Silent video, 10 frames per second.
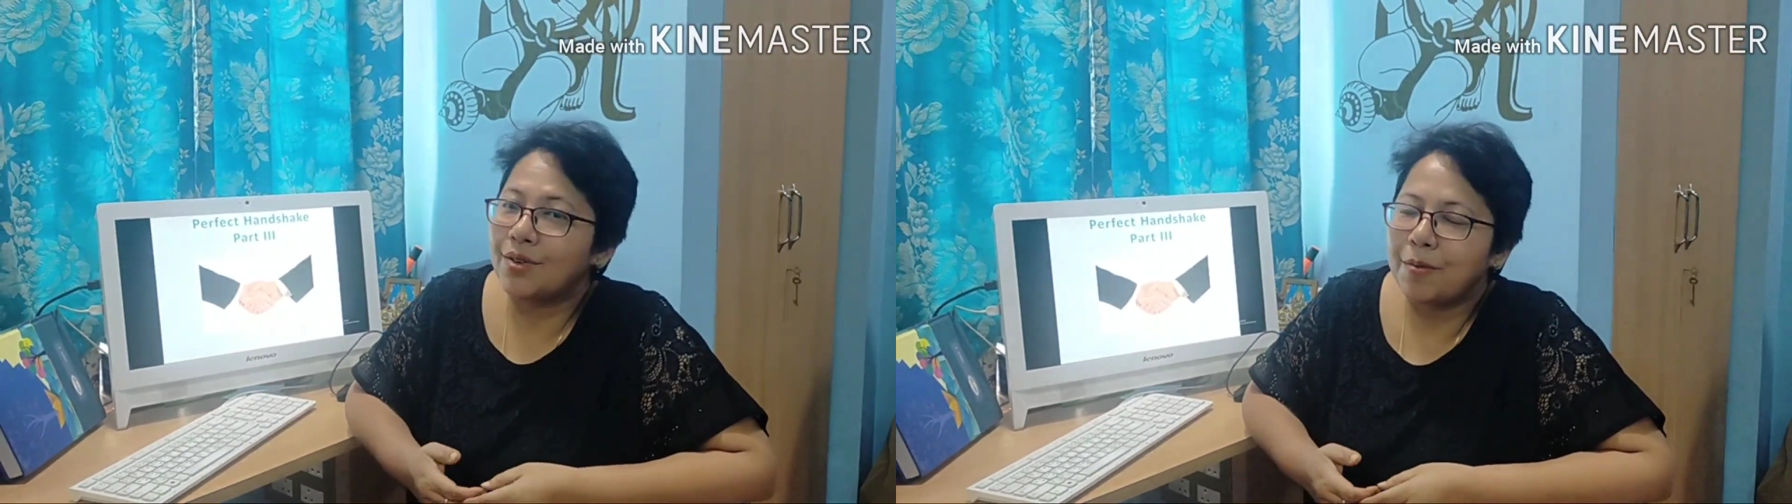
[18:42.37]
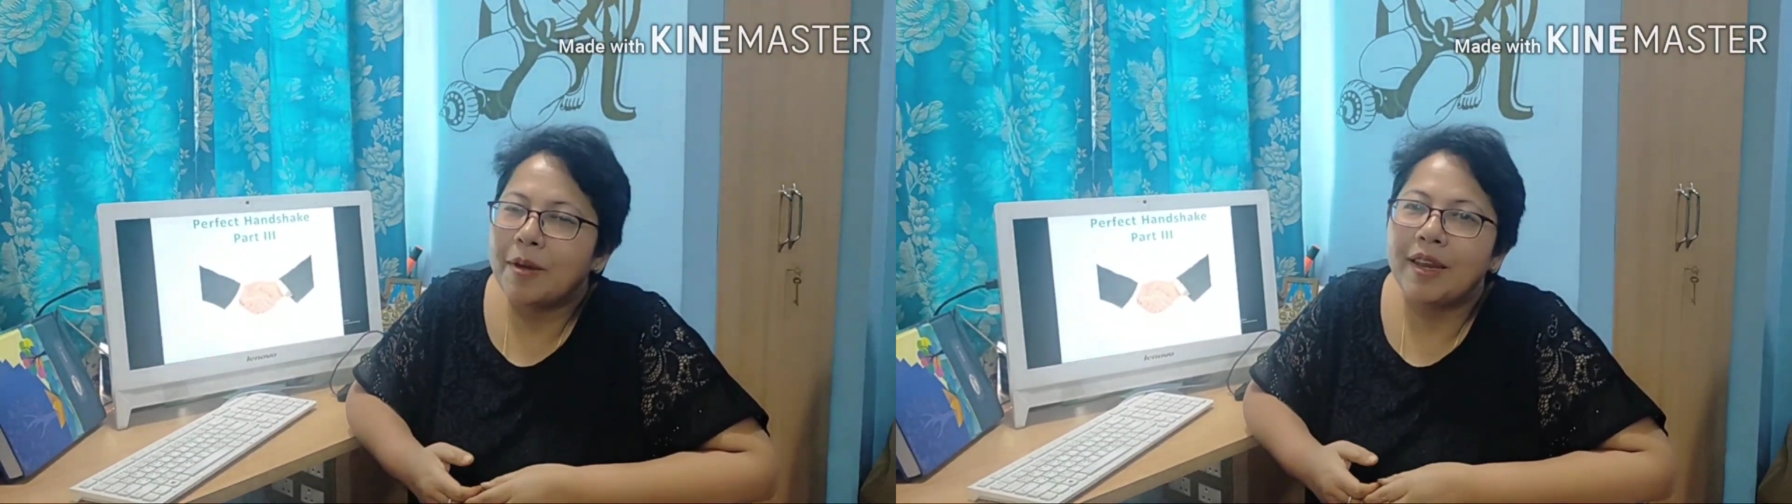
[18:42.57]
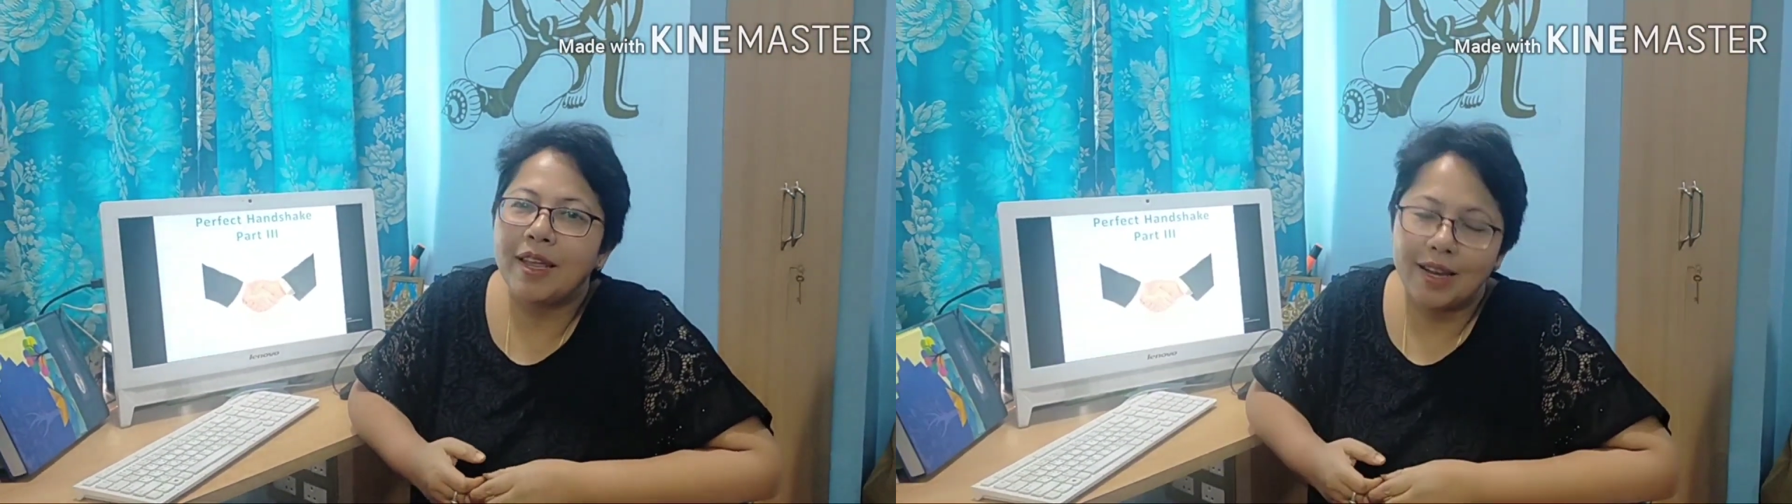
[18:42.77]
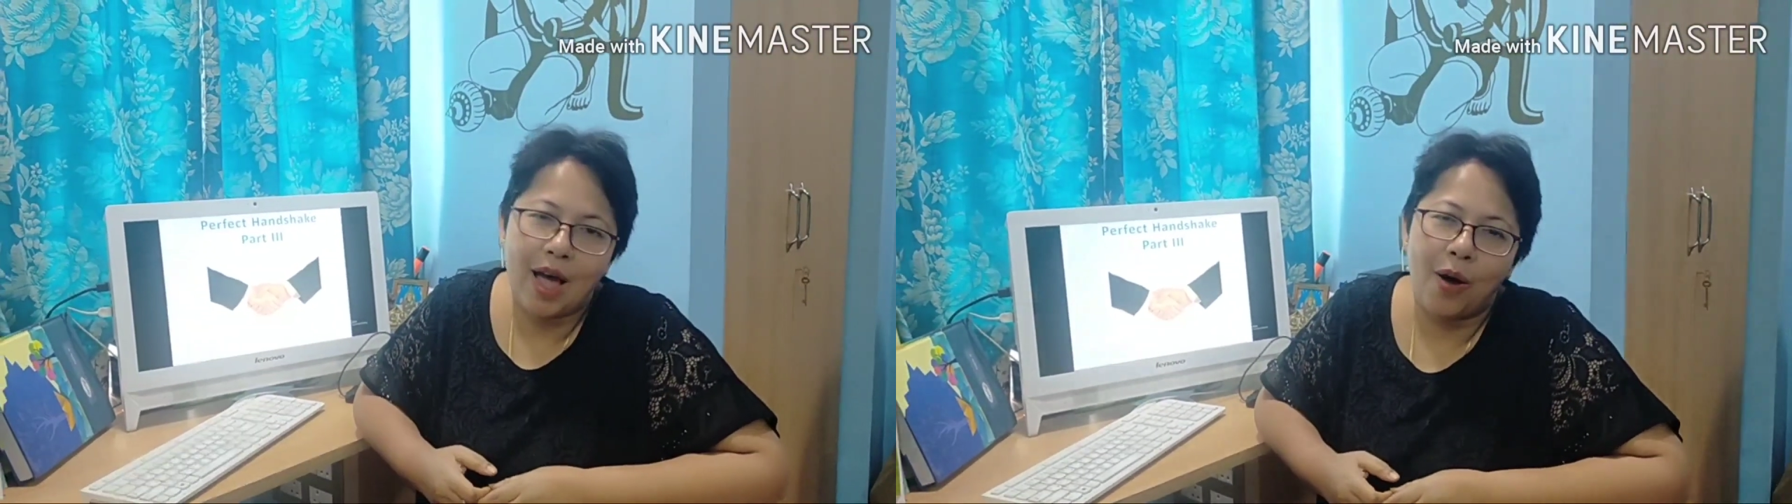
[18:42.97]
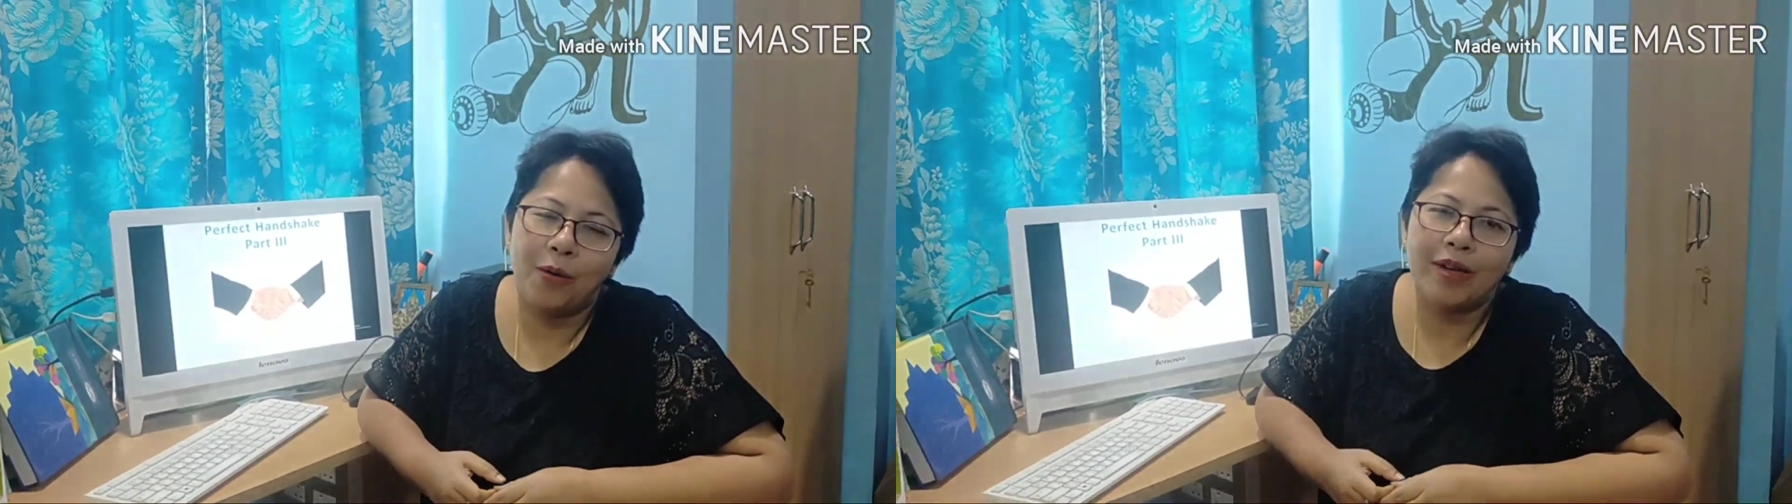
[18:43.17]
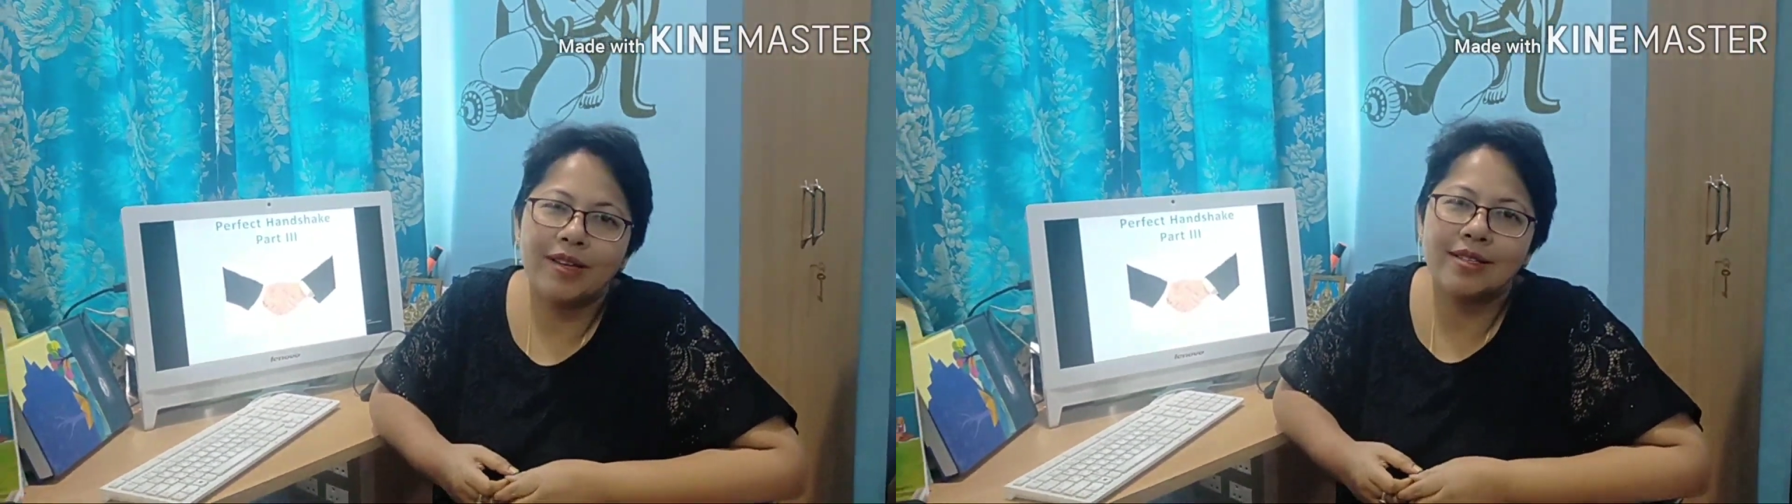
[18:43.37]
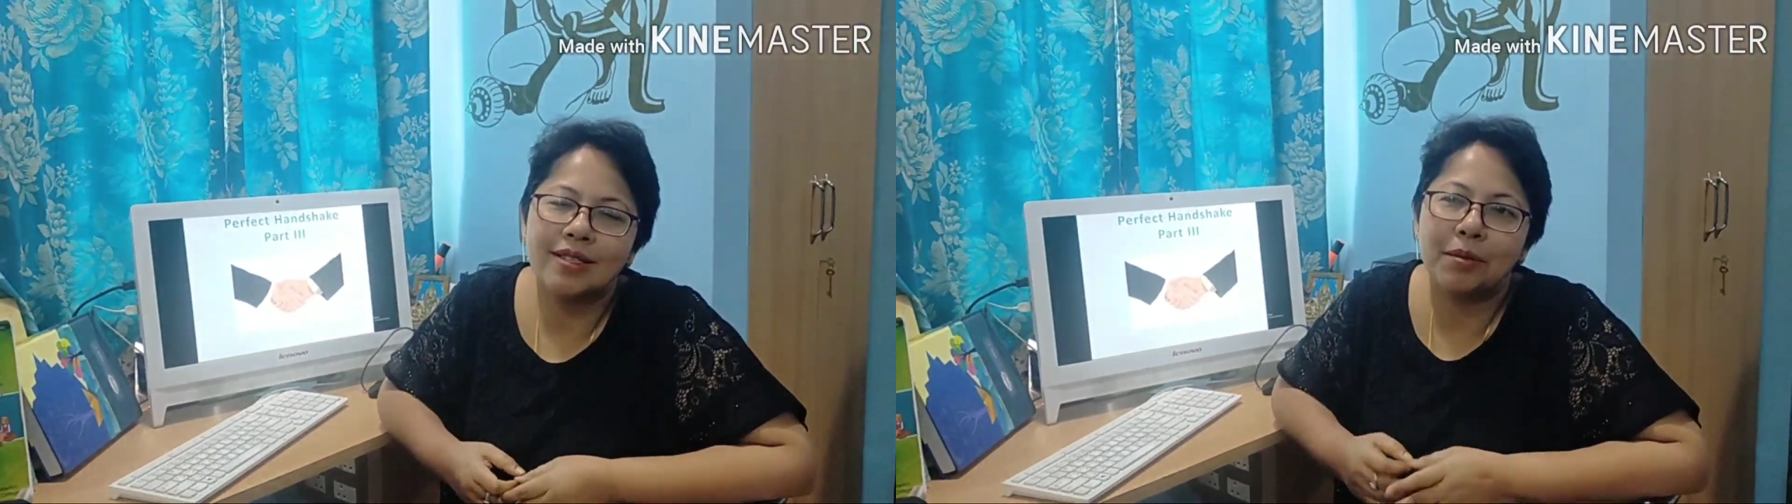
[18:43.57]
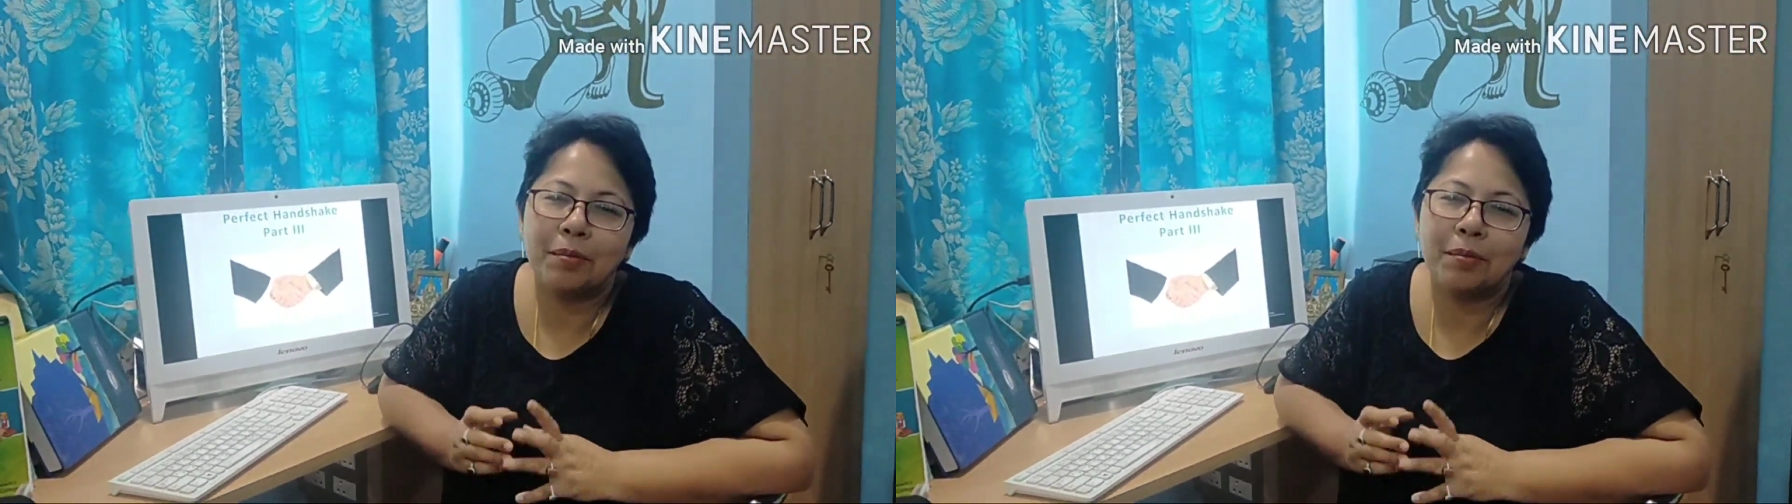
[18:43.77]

remaining now is the